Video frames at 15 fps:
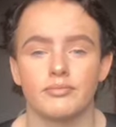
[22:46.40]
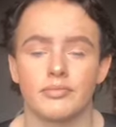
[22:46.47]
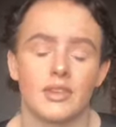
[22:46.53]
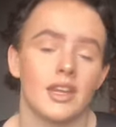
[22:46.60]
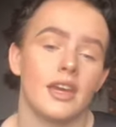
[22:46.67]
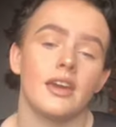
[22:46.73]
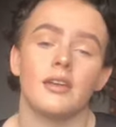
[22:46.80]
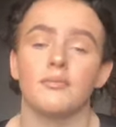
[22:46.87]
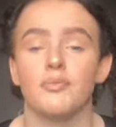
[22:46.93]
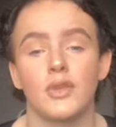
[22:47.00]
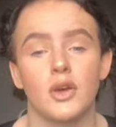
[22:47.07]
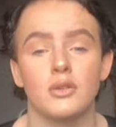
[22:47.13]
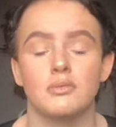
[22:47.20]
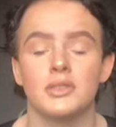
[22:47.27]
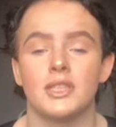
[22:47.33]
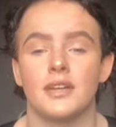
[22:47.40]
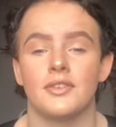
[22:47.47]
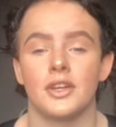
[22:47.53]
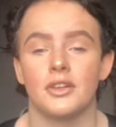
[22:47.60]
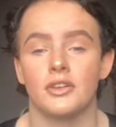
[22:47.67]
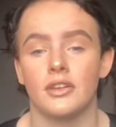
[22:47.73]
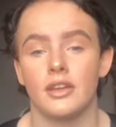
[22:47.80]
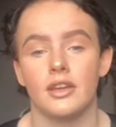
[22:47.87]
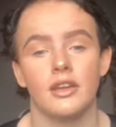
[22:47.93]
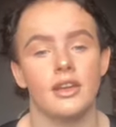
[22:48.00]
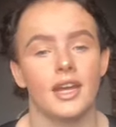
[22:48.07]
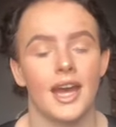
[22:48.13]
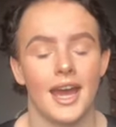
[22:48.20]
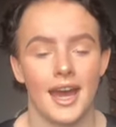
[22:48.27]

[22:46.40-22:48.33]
Yeah, I hope you have a good day